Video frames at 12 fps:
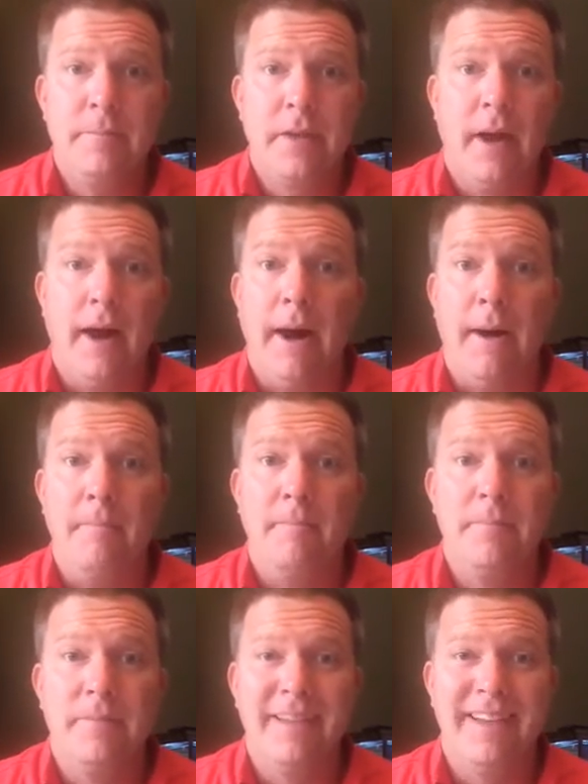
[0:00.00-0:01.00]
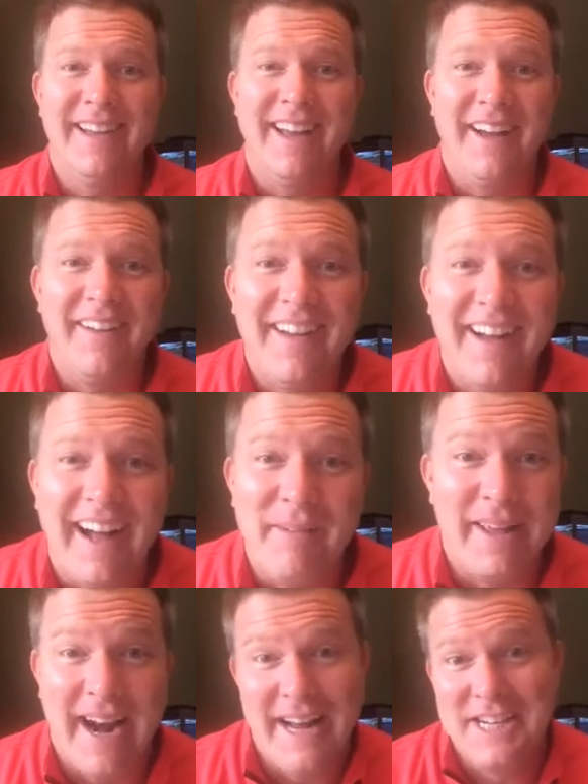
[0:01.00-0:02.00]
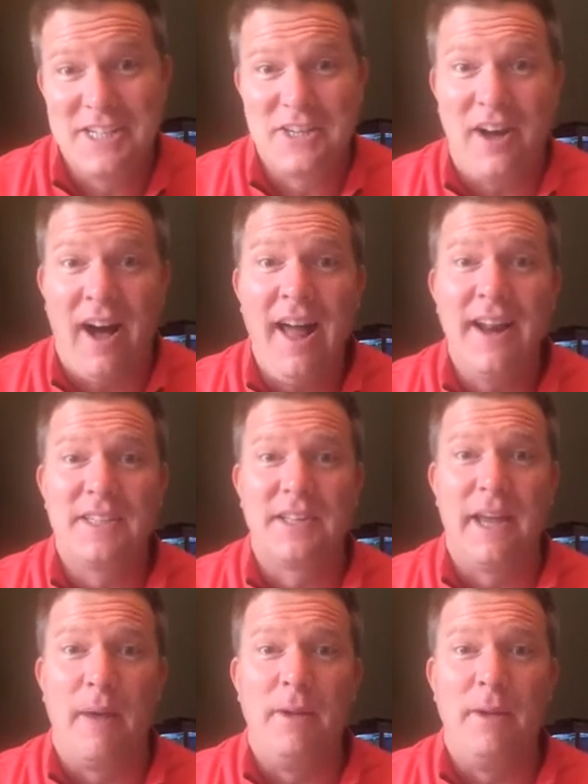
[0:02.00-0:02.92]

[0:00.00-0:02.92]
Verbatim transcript: Um, I mean, I just honestly,